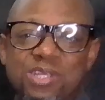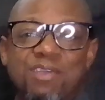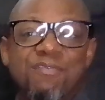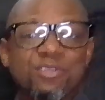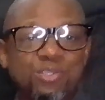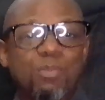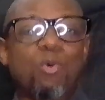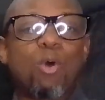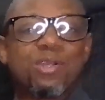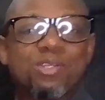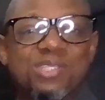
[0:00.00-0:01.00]
give us some
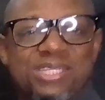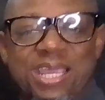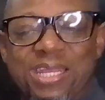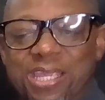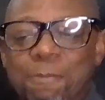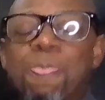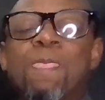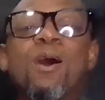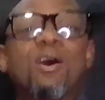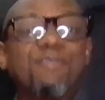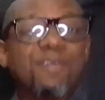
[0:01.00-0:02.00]
more understanding
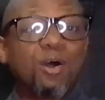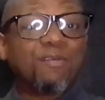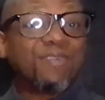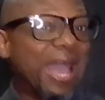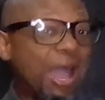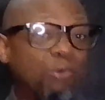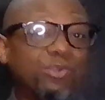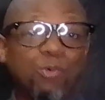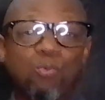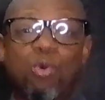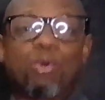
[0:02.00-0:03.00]
of how they
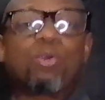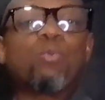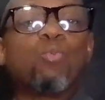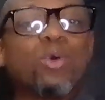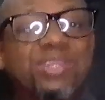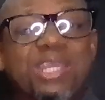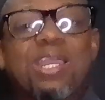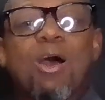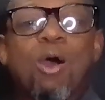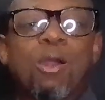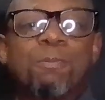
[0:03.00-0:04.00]
work, what they
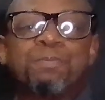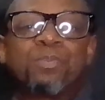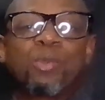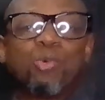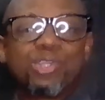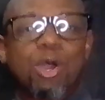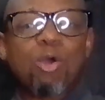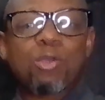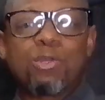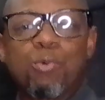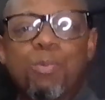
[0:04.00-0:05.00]
are. We'll talk
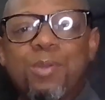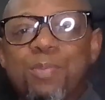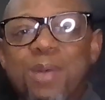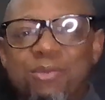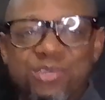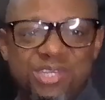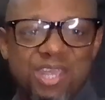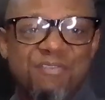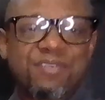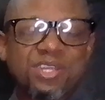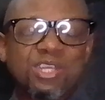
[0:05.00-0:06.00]
a little bit about the
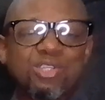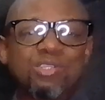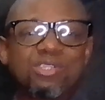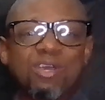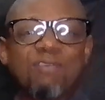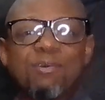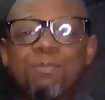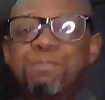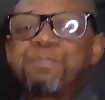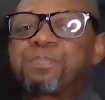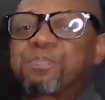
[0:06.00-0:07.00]
definitions of them,
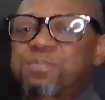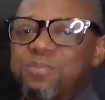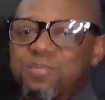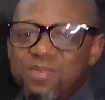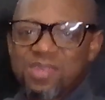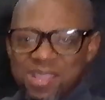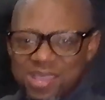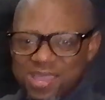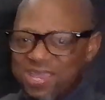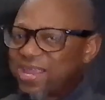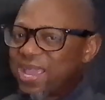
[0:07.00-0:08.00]

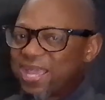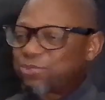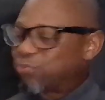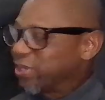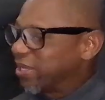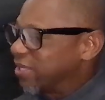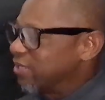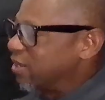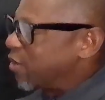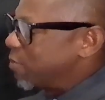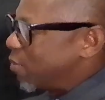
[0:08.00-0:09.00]
and as we get
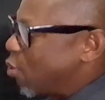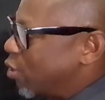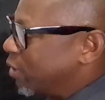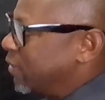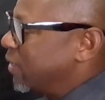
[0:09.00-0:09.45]
more